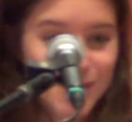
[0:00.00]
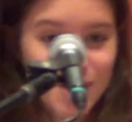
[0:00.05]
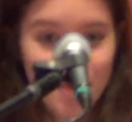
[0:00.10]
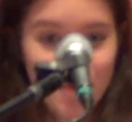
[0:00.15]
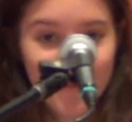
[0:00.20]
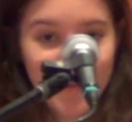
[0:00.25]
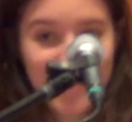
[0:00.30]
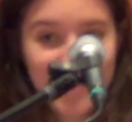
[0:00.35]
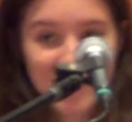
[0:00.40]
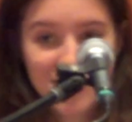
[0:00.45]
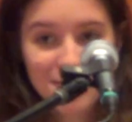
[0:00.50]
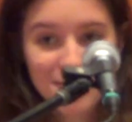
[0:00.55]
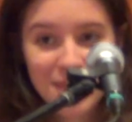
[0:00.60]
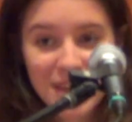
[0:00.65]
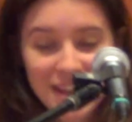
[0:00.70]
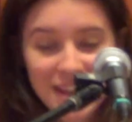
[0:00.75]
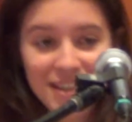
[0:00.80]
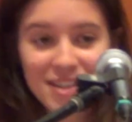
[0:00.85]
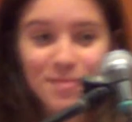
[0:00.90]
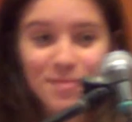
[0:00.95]
for some of
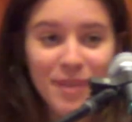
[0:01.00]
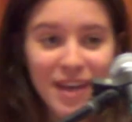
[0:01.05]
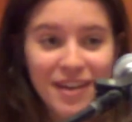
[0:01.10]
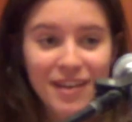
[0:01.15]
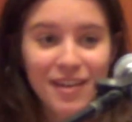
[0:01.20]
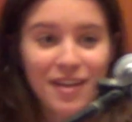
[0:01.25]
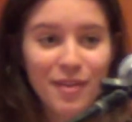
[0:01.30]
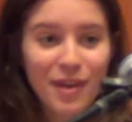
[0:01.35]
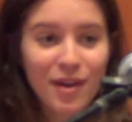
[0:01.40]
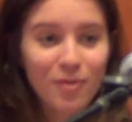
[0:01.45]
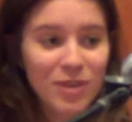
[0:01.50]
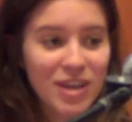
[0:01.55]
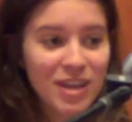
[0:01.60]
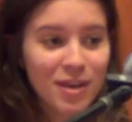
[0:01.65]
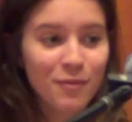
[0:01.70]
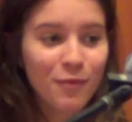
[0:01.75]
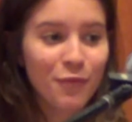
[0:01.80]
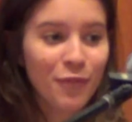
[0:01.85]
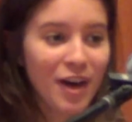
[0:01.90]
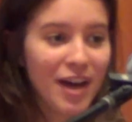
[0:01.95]
us, it is better that we
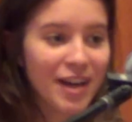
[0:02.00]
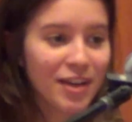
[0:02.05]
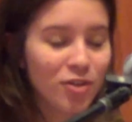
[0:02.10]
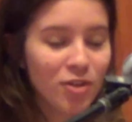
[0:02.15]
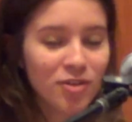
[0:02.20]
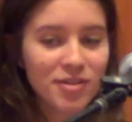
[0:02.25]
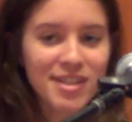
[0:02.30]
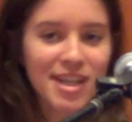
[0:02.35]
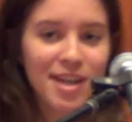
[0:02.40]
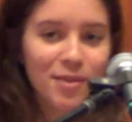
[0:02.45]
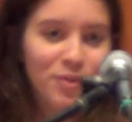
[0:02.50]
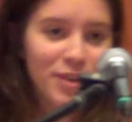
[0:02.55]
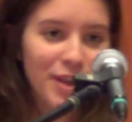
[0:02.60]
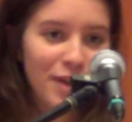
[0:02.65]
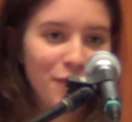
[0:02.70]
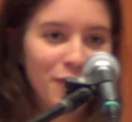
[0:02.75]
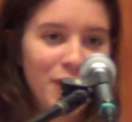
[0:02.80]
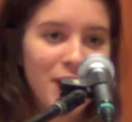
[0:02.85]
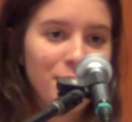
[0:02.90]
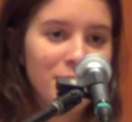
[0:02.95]
confine contact with
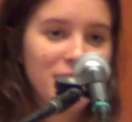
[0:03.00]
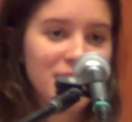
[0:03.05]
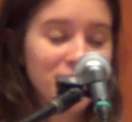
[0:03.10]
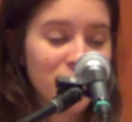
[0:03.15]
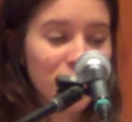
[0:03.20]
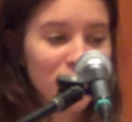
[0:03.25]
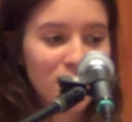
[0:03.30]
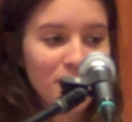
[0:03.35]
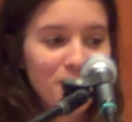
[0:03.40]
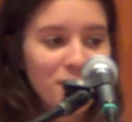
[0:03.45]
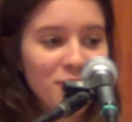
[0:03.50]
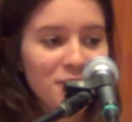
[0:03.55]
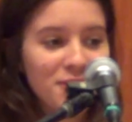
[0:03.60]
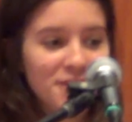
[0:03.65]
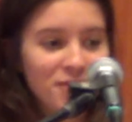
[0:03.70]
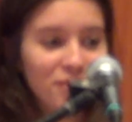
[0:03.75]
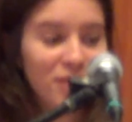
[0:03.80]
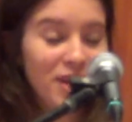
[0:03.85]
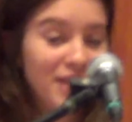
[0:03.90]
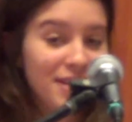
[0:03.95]
our families to a
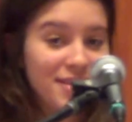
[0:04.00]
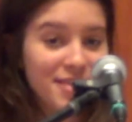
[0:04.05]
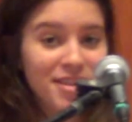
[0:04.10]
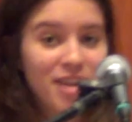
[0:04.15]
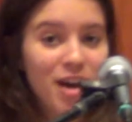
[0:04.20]
computer screen and